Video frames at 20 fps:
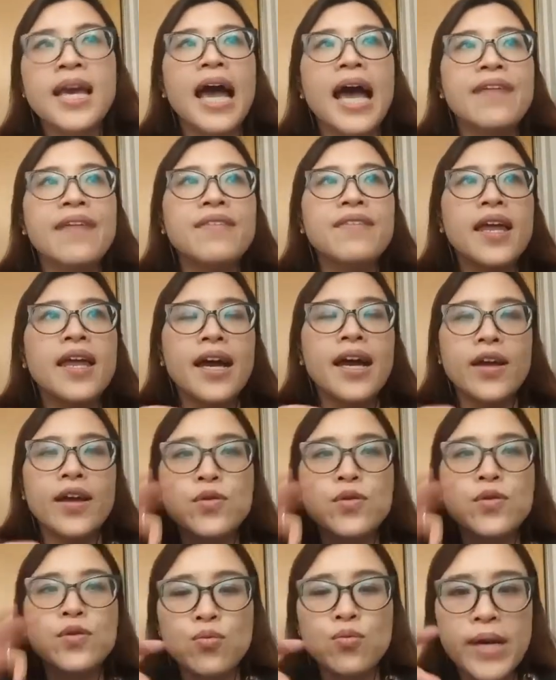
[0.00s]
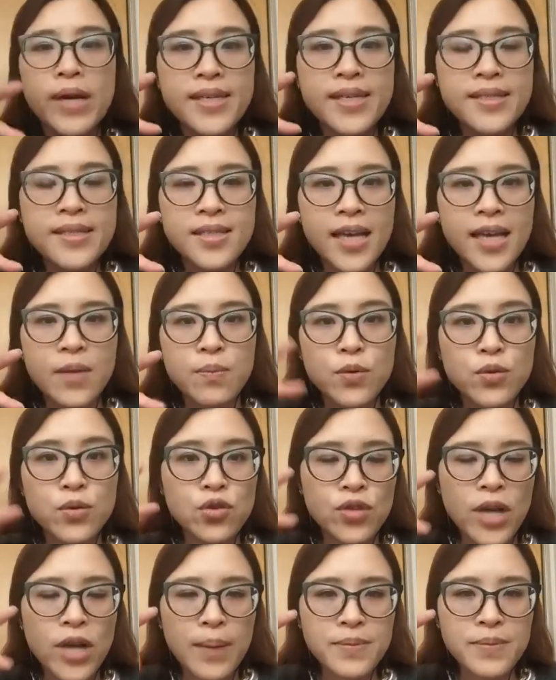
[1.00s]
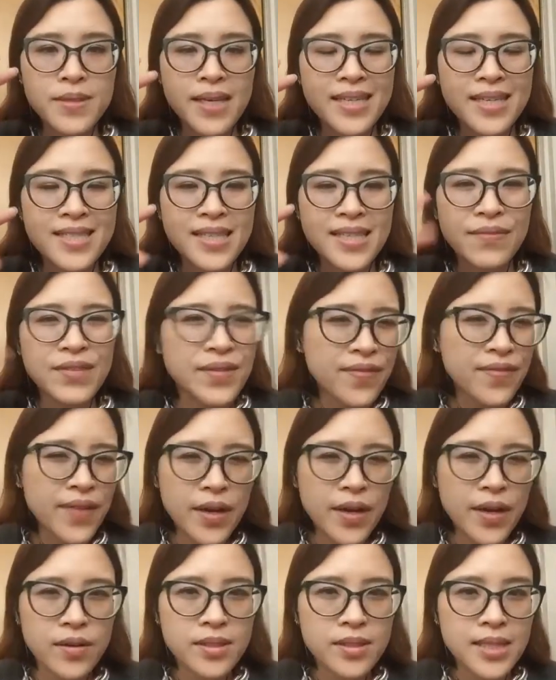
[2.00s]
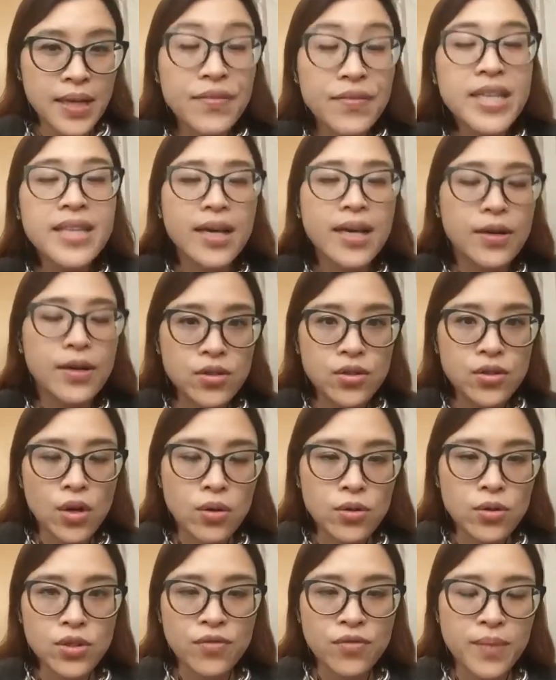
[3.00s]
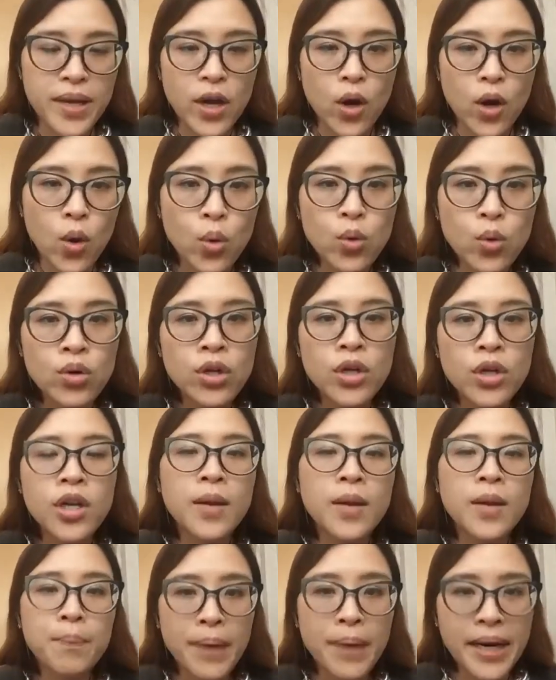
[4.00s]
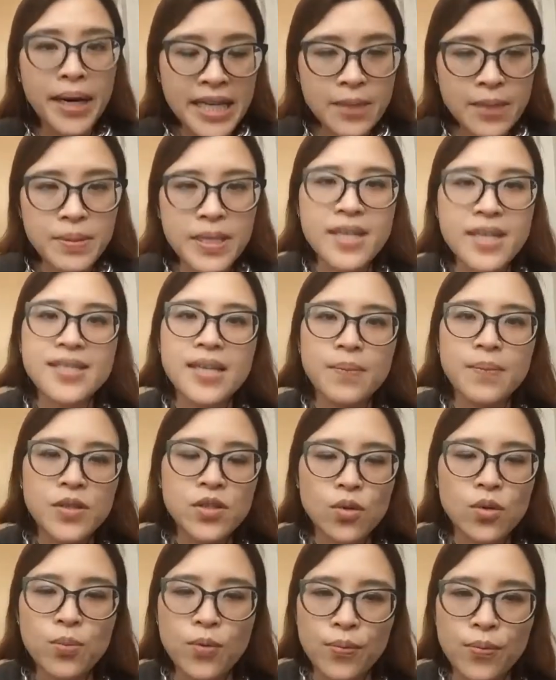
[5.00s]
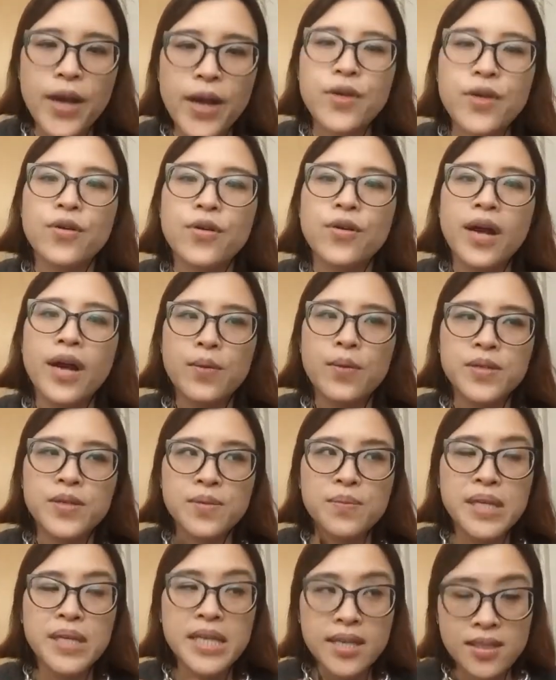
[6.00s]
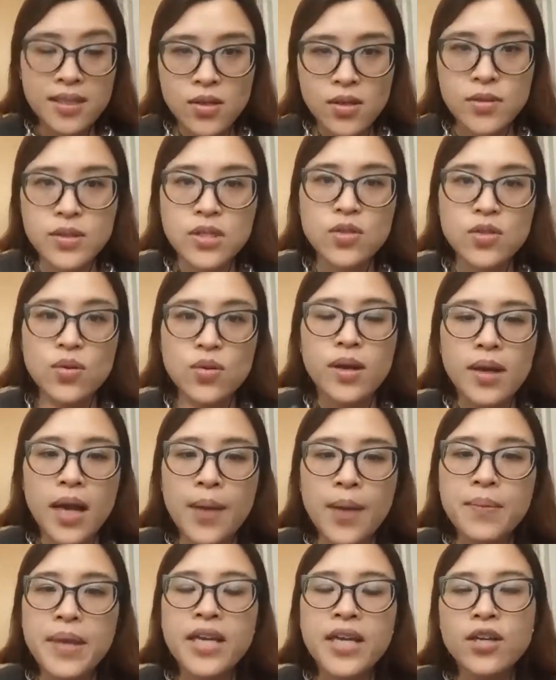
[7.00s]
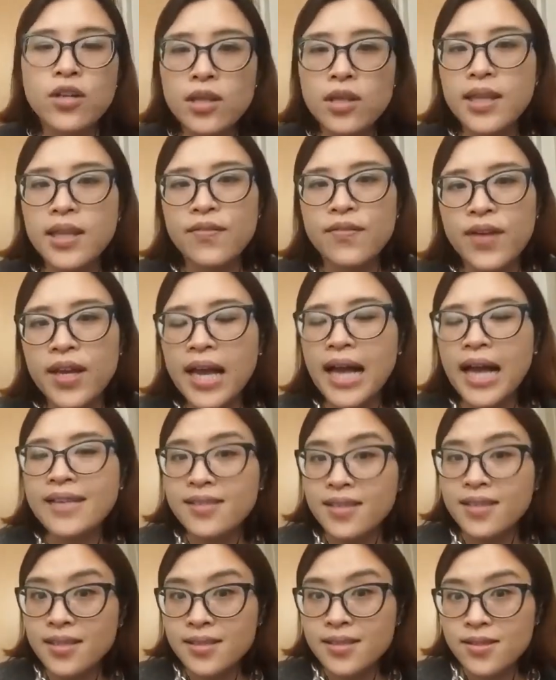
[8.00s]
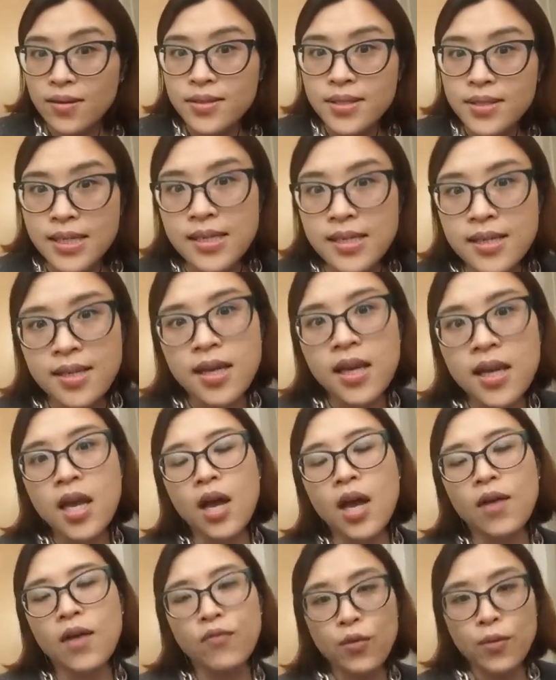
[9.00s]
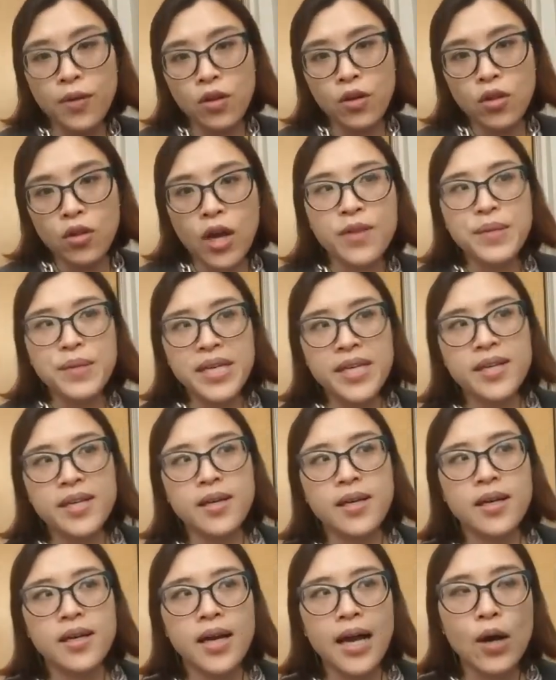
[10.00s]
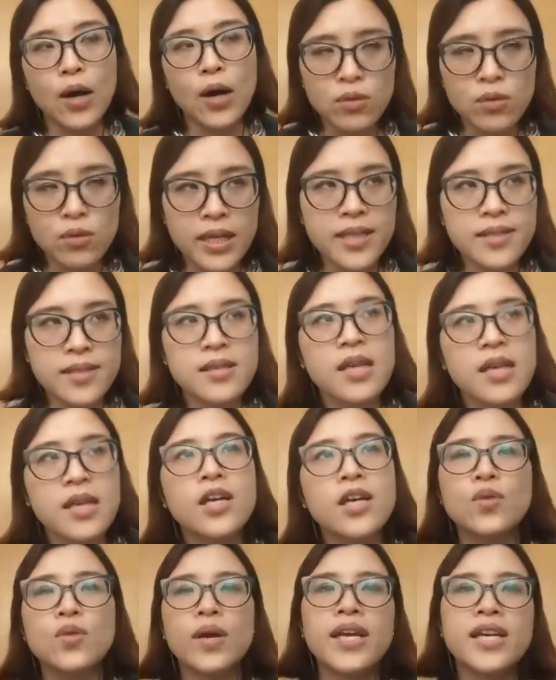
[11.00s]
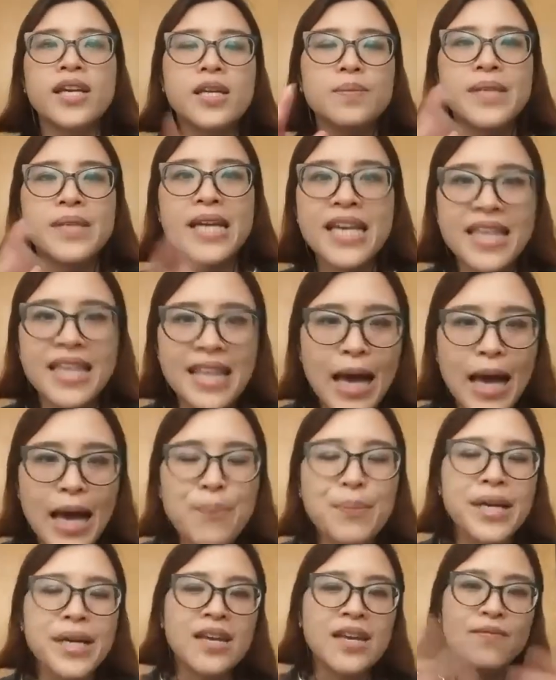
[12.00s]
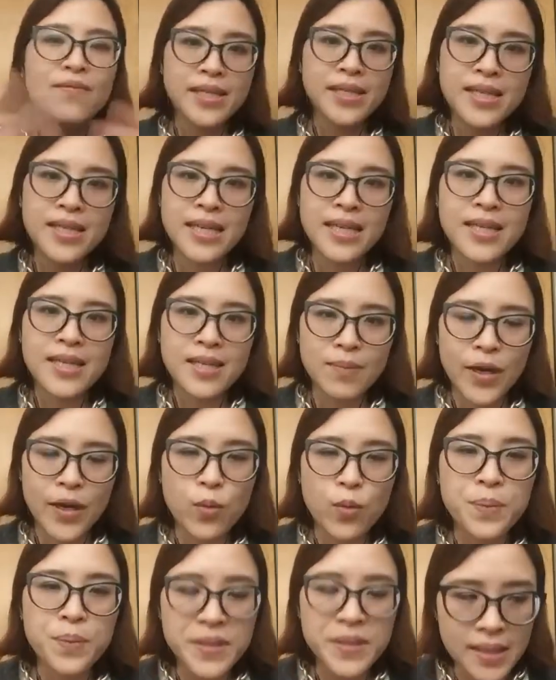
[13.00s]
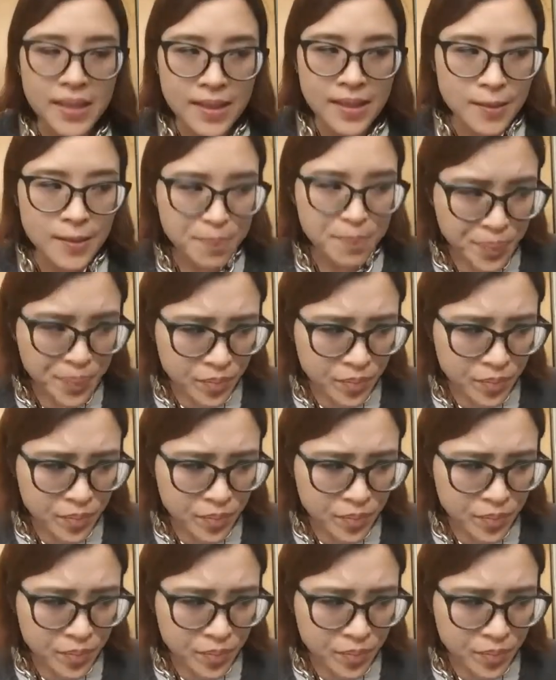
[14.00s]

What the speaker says: And then I also raised and bootstrapped like $70,000 of my own money because I'm a sole proprietor. I was a media consultant. So I make a good living as a consultant for a lot of media outlets. So I ended up taking that money, investing it in my own business.